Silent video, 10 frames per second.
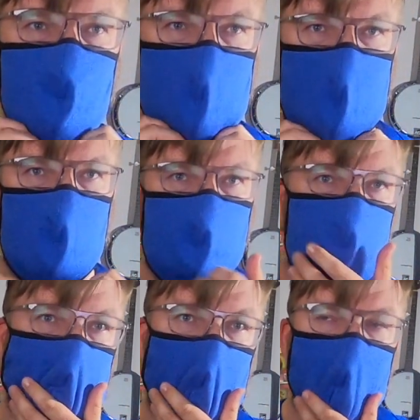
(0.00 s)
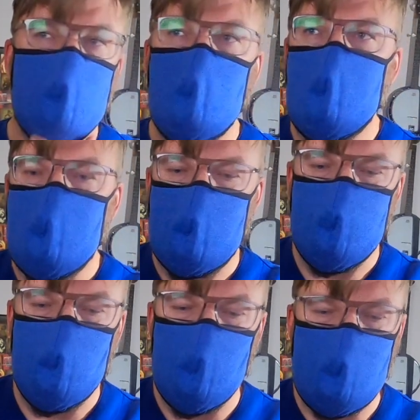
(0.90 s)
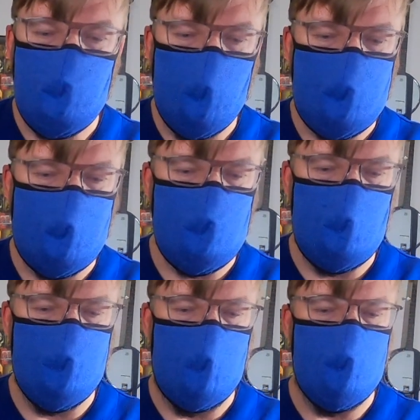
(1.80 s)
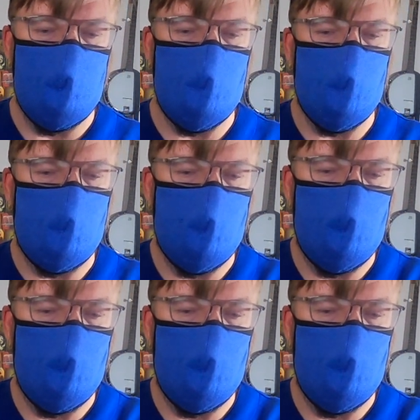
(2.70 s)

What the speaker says: it's really comfortable. Once I shave my beard,